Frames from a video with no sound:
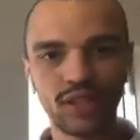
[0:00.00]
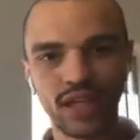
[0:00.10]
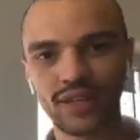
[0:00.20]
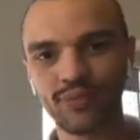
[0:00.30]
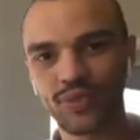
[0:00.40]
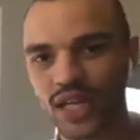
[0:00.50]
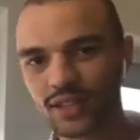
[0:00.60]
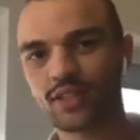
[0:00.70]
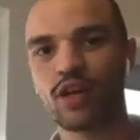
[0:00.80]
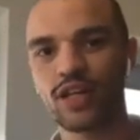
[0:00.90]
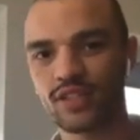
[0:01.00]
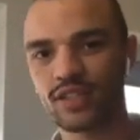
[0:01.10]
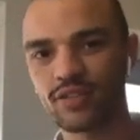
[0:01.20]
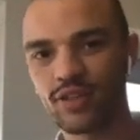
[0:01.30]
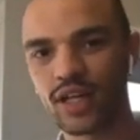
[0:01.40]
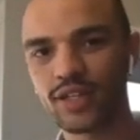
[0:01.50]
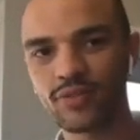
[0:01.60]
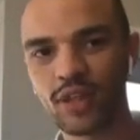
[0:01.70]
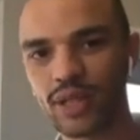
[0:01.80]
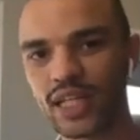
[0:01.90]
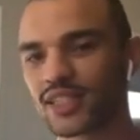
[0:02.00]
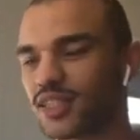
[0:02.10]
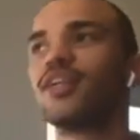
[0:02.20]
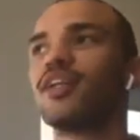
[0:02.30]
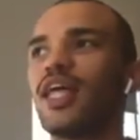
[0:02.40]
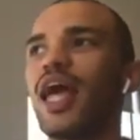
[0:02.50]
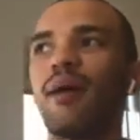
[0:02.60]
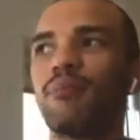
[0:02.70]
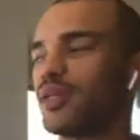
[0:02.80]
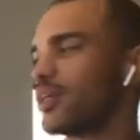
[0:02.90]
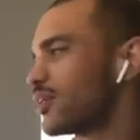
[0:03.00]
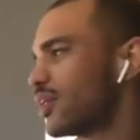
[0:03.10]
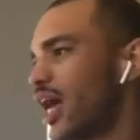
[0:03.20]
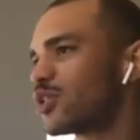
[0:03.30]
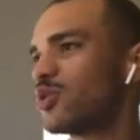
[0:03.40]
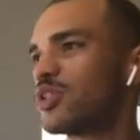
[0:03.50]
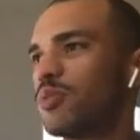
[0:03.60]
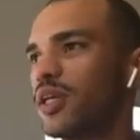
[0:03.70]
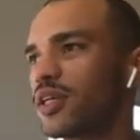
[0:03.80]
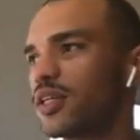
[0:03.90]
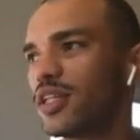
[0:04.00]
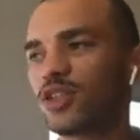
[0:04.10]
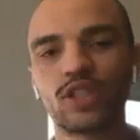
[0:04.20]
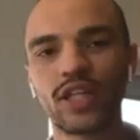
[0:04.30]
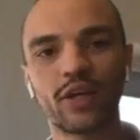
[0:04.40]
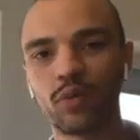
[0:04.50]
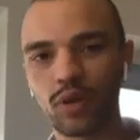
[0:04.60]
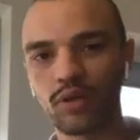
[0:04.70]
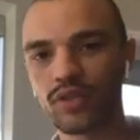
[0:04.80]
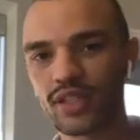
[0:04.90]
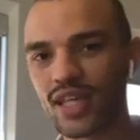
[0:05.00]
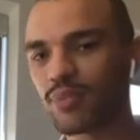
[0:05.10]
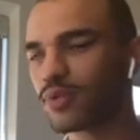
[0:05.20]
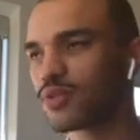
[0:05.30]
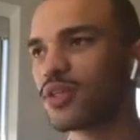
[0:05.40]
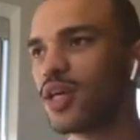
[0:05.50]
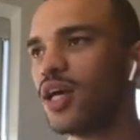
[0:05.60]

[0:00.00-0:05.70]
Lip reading: Like that's crazy, right? But that's literally happening as we speak. And that's just like one of the examples.